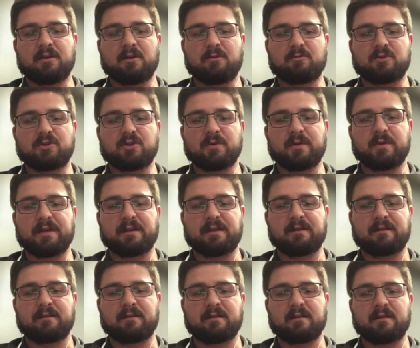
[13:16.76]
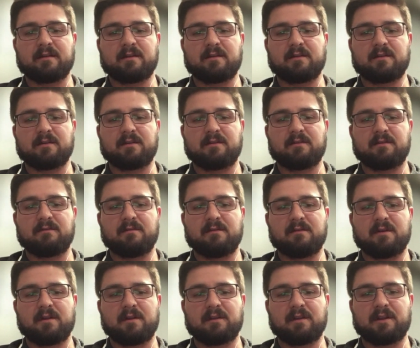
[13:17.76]
doing
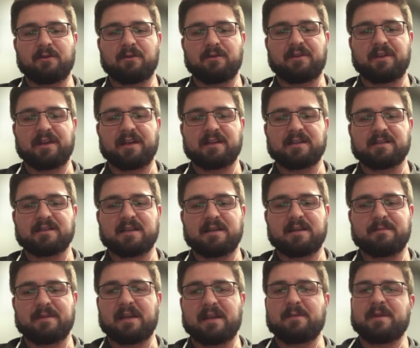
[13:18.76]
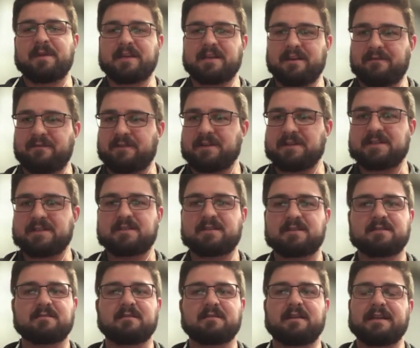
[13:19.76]
the little things that make a big
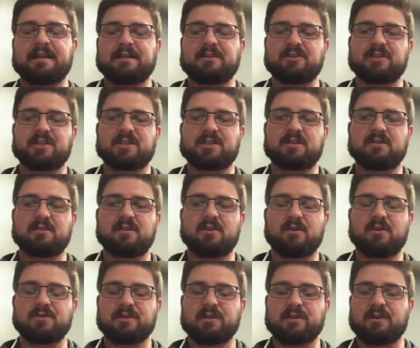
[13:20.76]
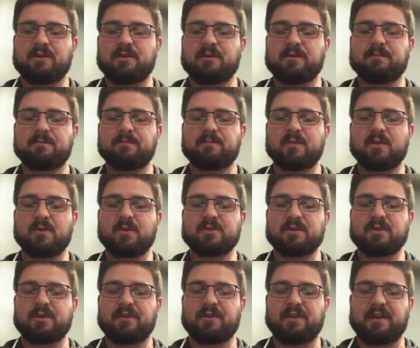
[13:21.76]
difference. Like just those little
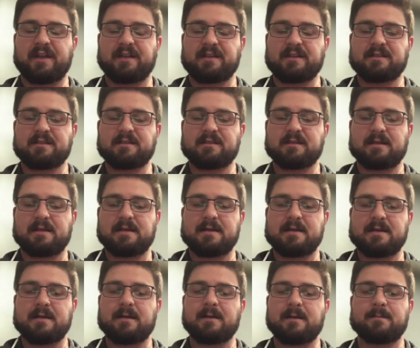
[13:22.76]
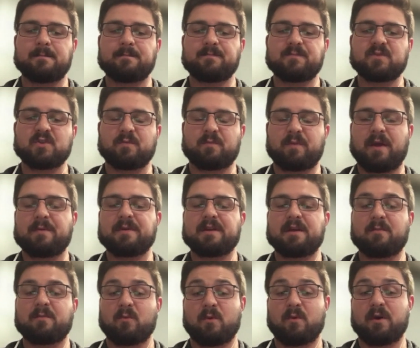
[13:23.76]
things. So probably
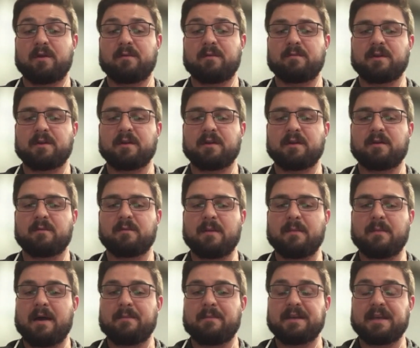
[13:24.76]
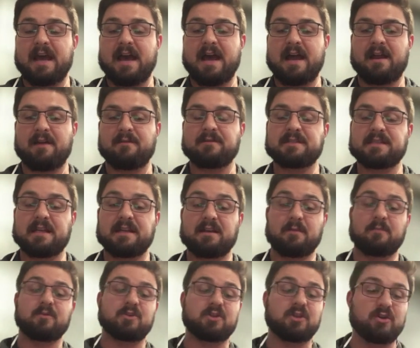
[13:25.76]
number 1, my mom and dad. I would say
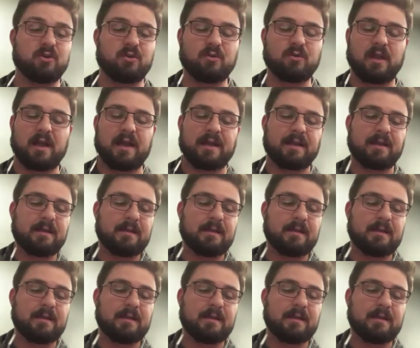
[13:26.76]
number 2, like,